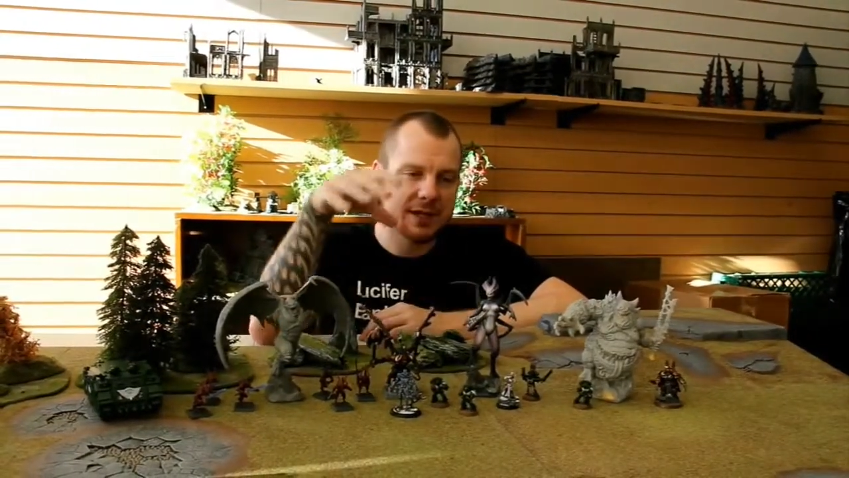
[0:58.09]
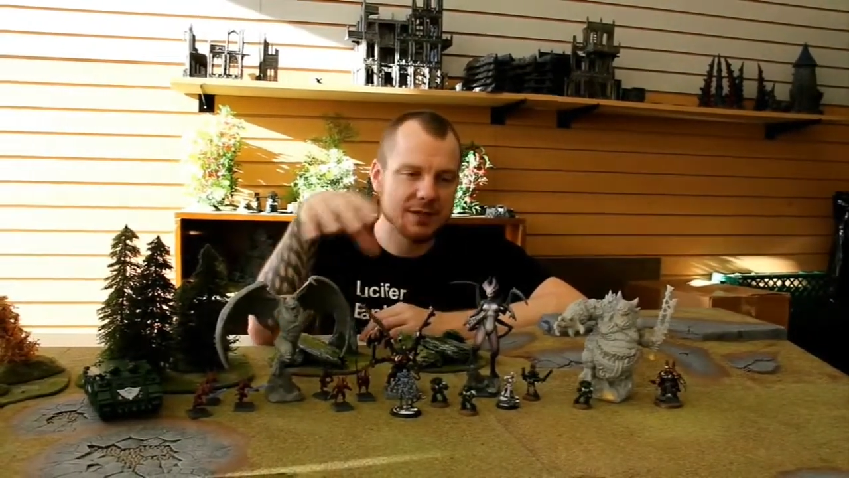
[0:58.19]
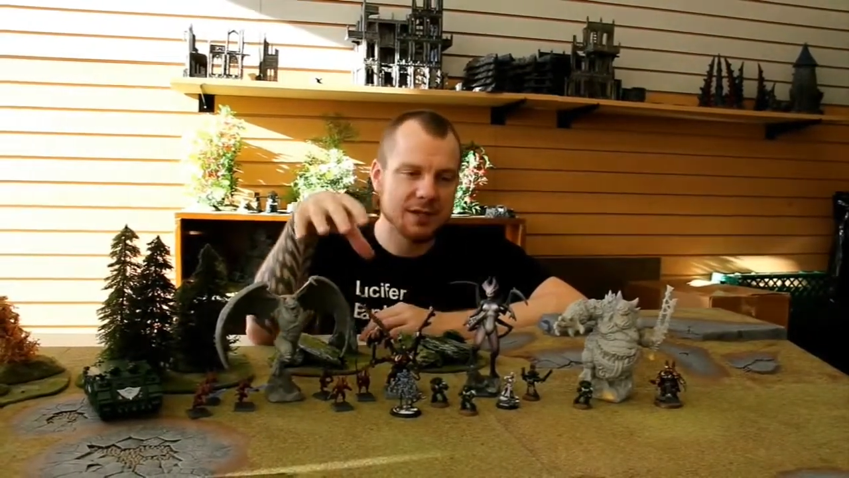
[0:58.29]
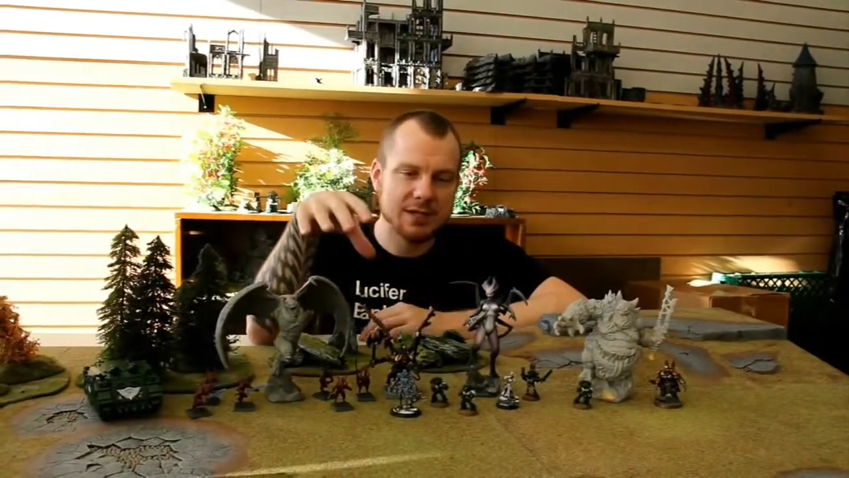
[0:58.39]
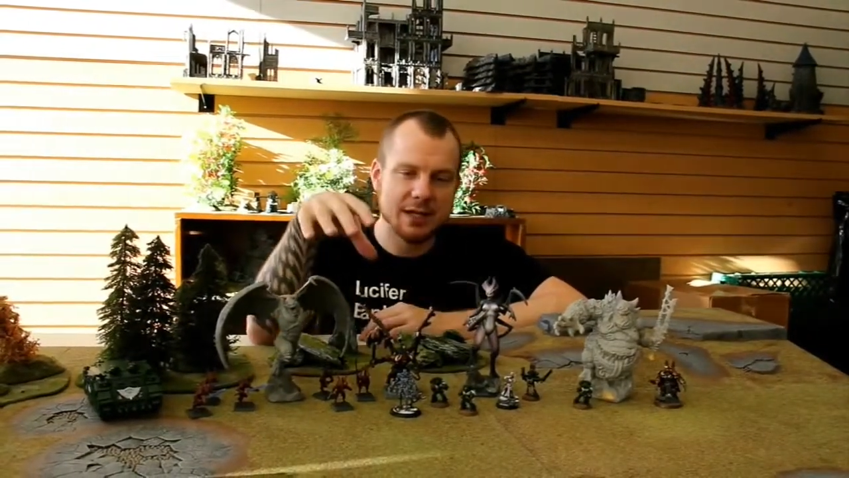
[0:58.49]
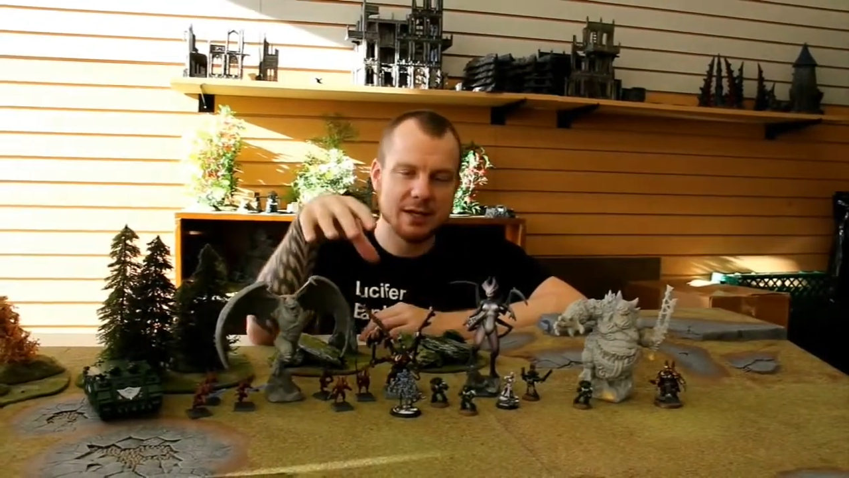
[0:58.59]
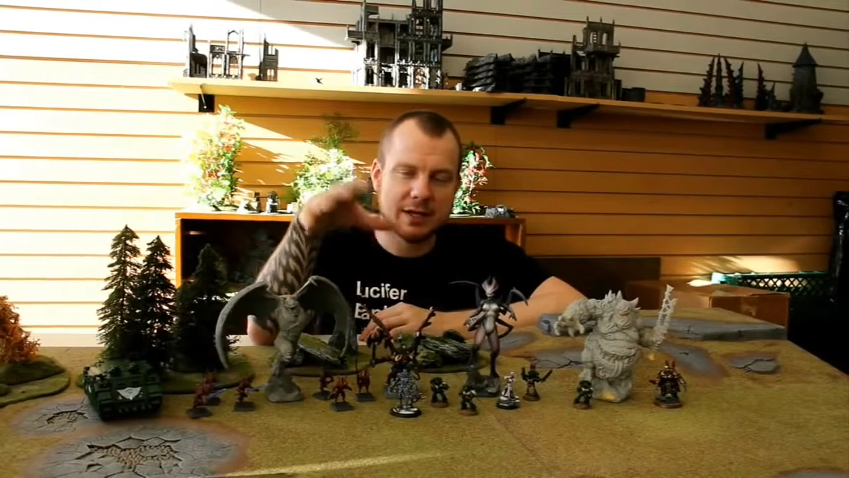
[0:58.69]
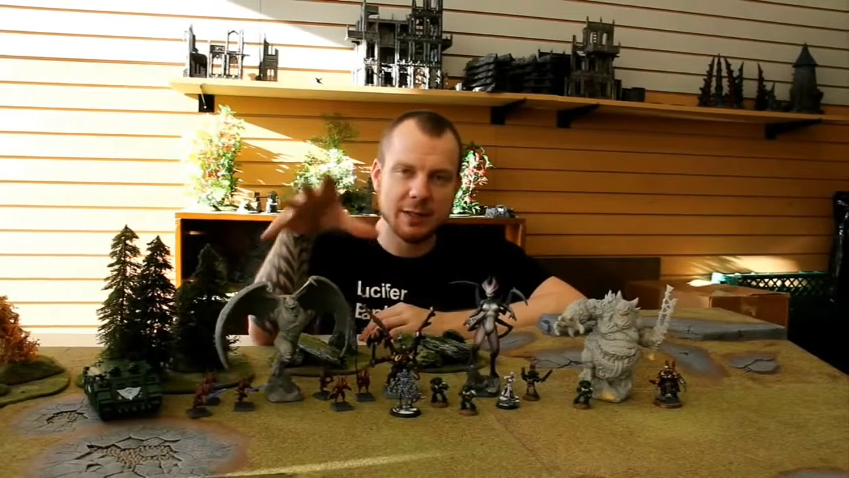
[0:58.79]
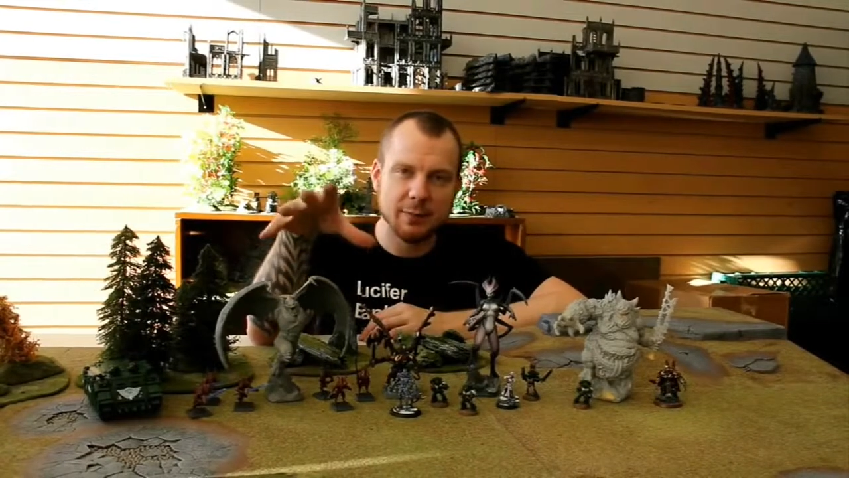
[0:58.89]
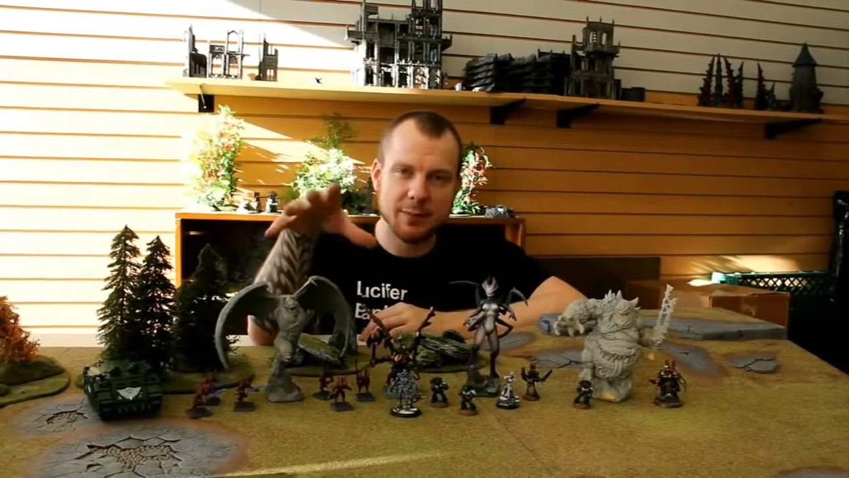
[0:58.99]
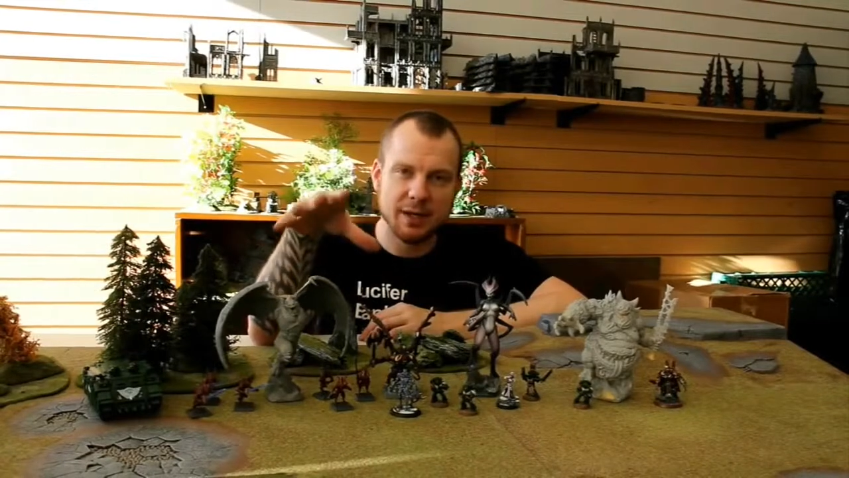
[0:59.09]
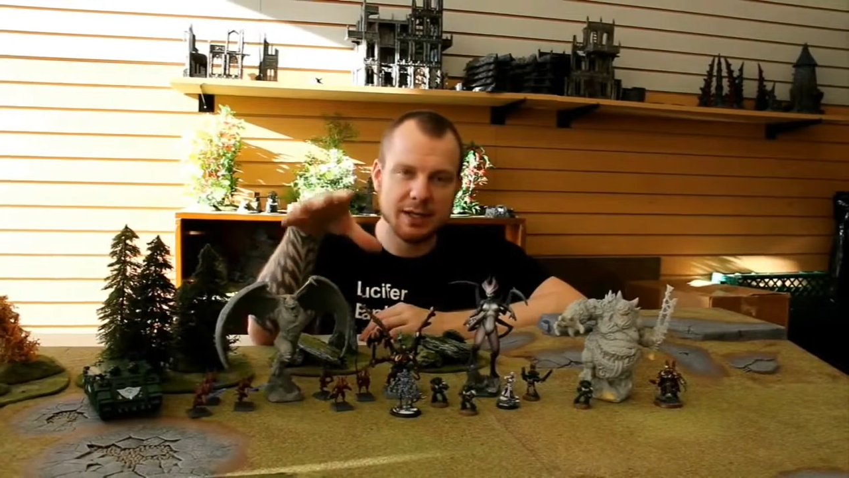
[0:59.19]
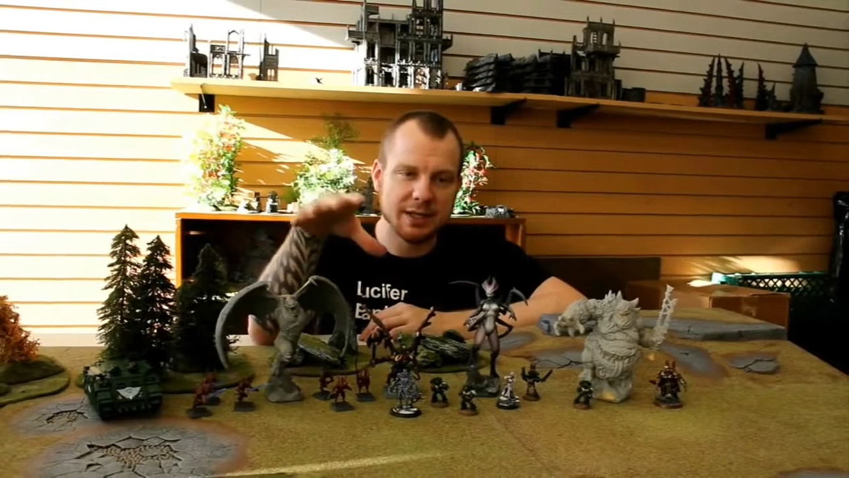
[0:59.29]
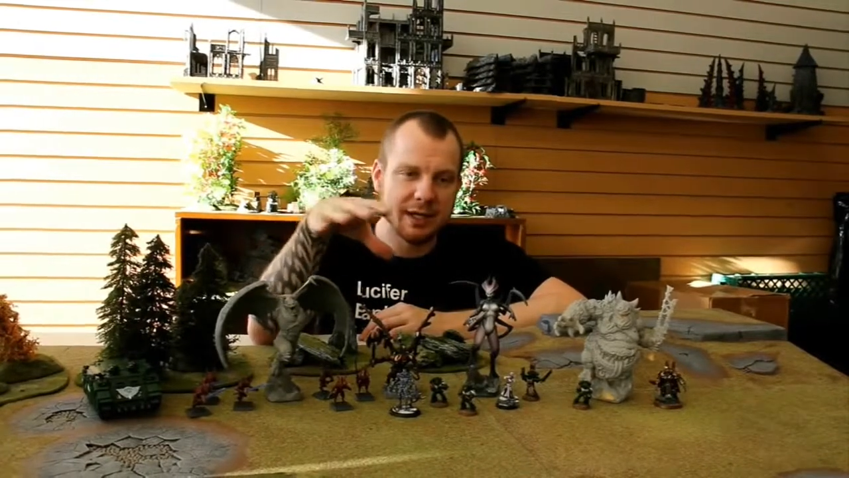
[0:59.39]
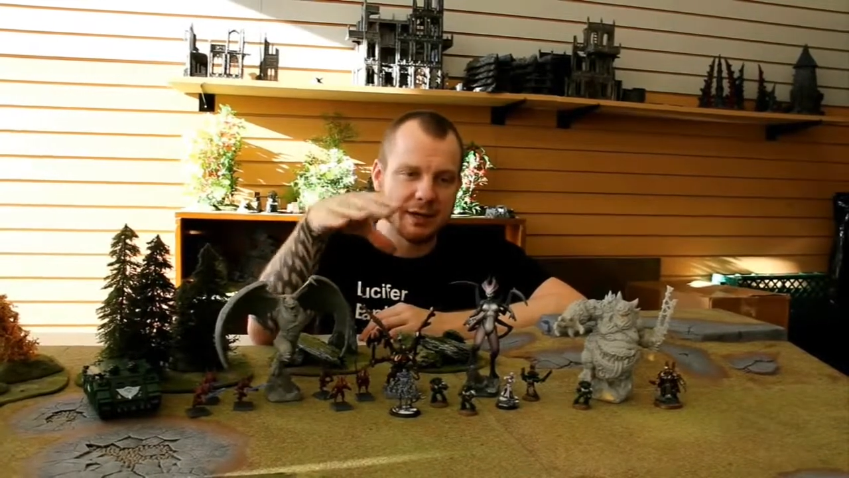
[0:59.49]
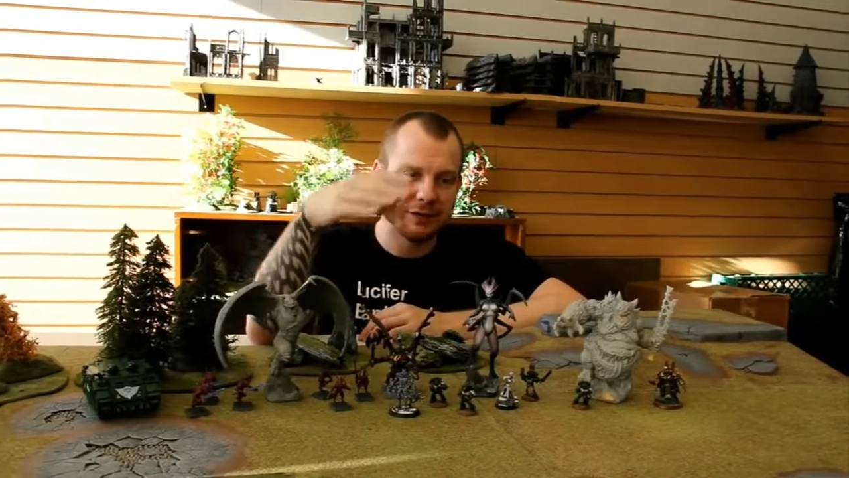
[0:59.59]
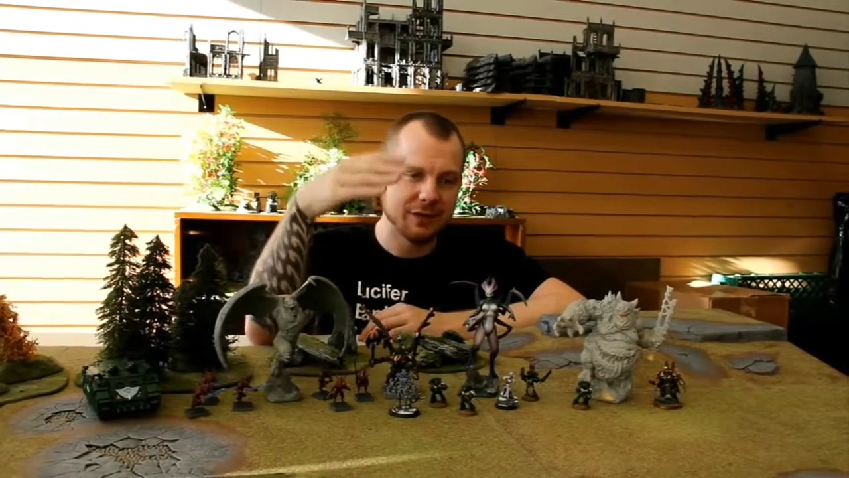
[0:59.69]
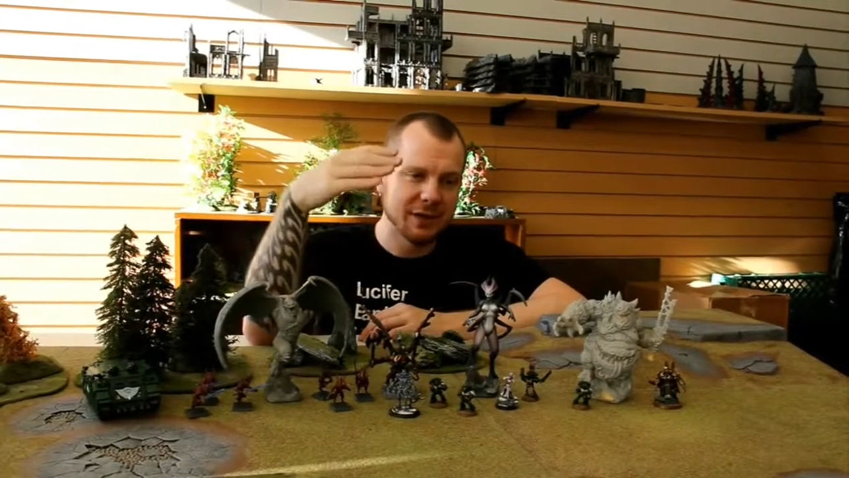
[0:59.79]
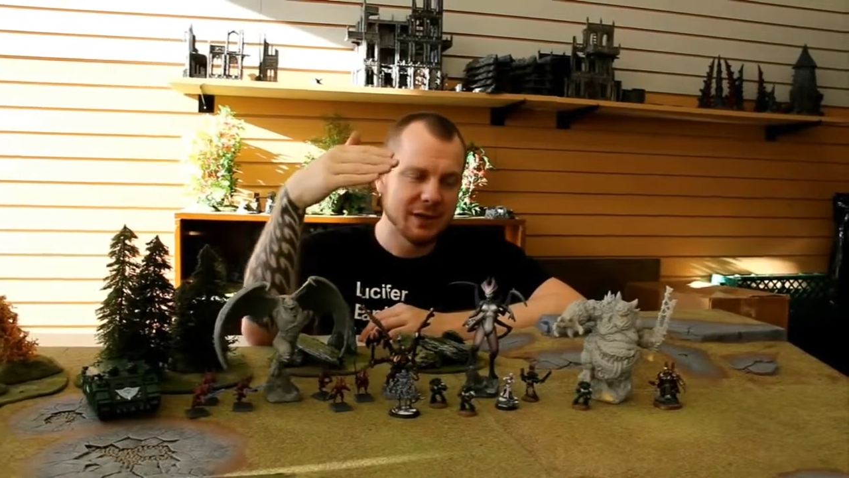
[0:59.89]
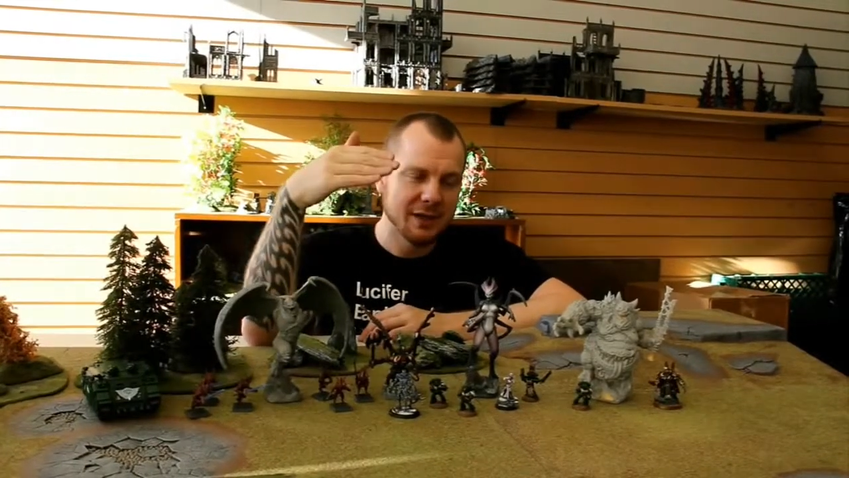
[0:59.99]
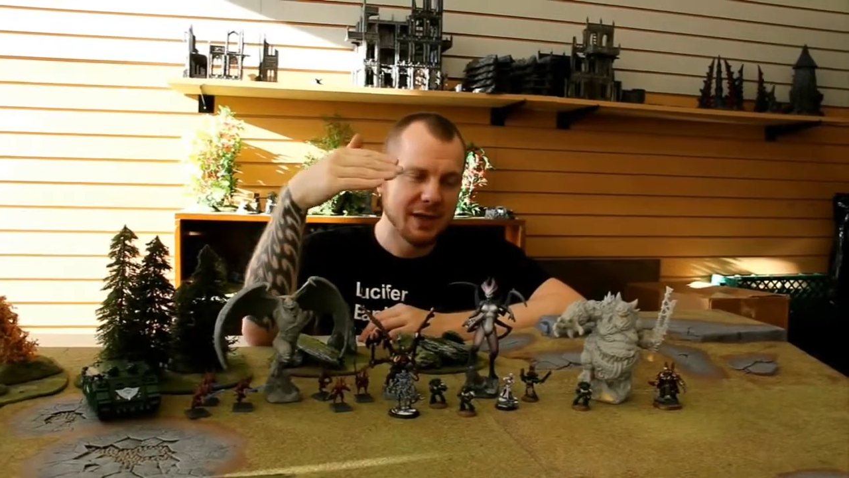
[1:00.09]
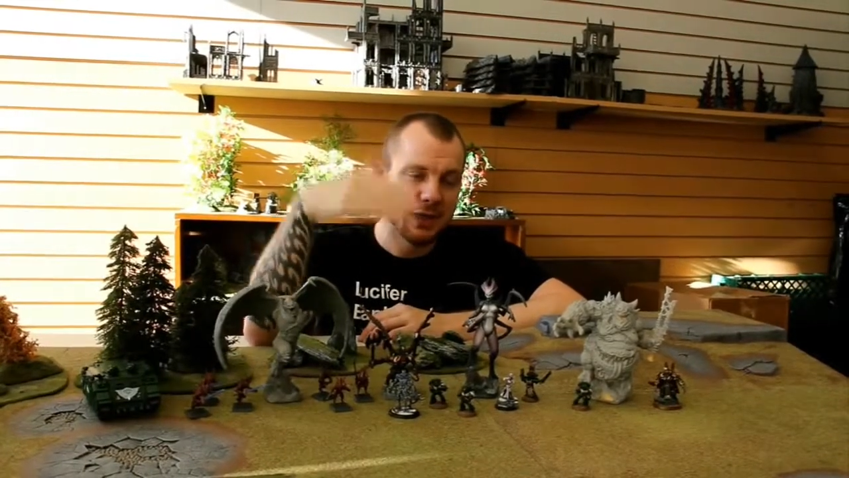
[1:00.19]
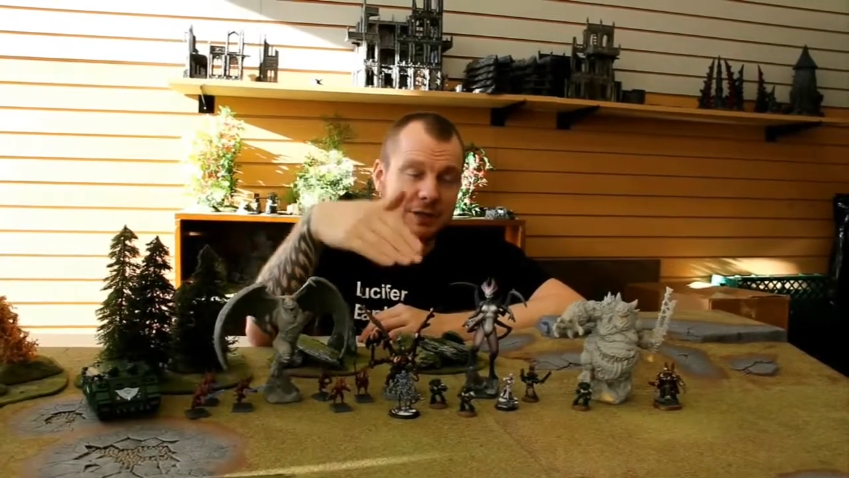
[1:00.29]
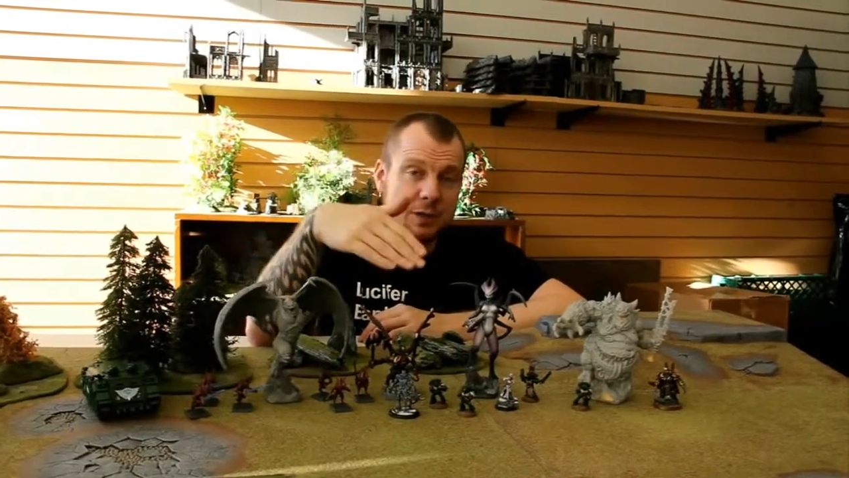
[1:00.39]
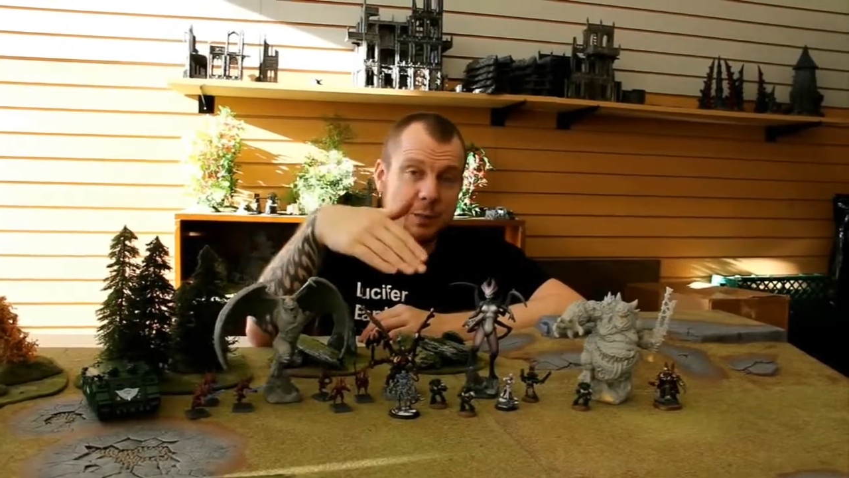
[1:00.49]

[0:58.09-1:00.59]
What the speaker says: as I said on a couple podcasts, I got